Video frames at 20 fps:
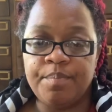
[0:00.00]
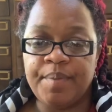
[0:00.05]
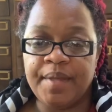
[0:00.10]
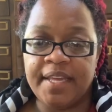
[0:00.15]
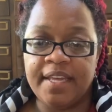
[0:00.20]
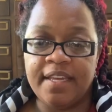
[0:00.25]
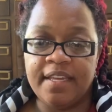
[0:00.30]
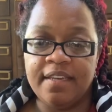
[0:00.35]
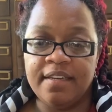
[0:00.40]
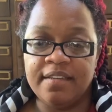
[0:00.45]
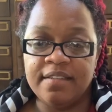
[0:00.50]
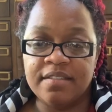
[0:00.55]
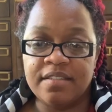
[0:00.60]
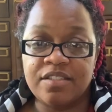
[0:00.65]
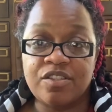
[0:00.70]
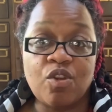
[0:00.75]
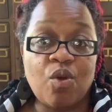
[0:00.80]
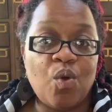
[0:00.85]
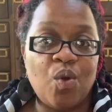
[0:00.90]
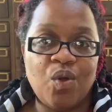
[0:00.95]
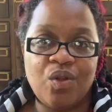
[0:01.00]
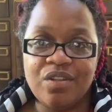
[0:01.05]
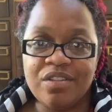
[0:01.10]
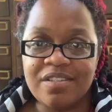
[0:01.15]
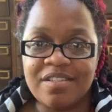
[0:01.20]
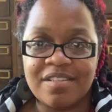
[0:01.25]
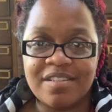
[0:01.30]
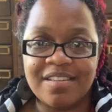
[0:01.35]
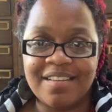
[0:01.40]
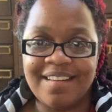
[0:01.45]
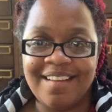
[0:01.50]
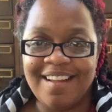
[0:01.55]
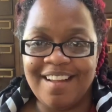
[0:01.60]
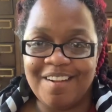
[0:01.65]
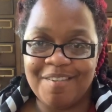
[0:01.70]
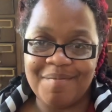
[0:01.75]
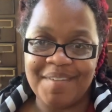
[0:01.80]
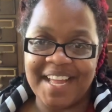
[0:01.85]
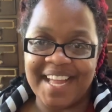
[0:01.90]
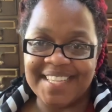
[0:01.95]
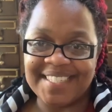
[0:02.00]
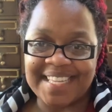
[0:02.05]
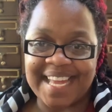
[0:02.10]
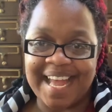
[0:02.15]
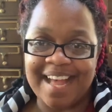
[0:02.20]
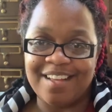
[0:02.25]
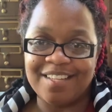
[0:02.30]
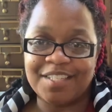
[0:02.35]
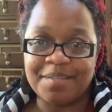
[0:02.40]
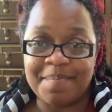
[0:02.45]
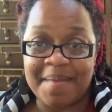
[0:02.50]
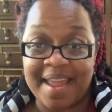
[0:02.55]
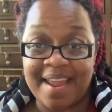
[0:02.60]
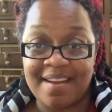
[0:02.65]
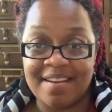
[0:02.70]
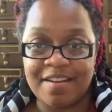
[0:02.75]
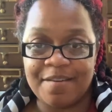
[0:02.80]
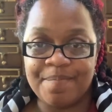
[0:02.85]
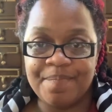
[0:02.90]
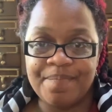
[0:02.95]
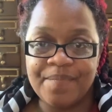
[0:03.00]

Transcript: been sold um, as a housemaid.